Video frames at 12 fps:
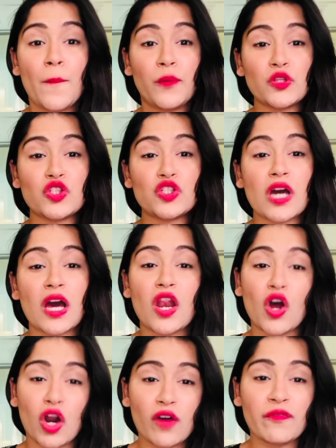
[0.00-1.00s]
put a
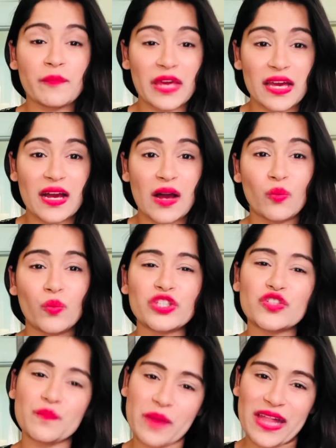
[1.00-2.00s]
lot of makeup
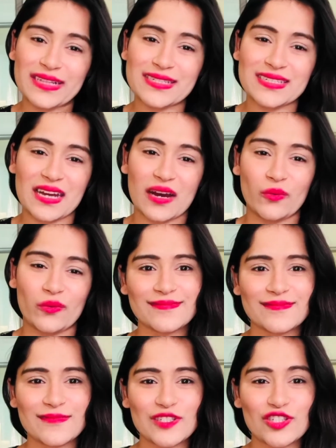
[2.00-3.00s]
which melts down.
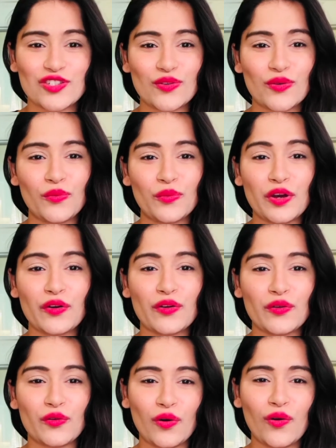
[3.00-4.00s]
So we're
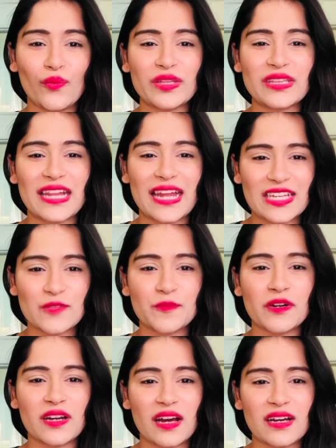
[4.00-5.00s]
gonna go with less
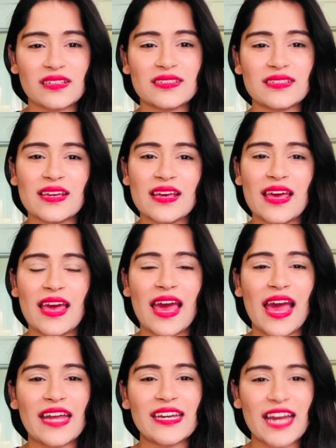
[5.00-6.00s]
products
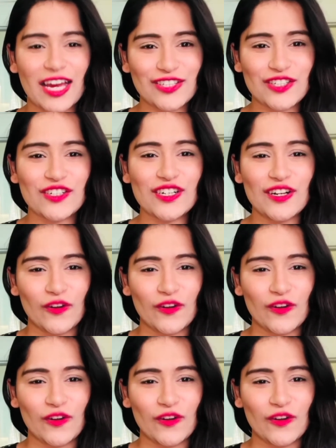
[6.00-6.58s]
and natural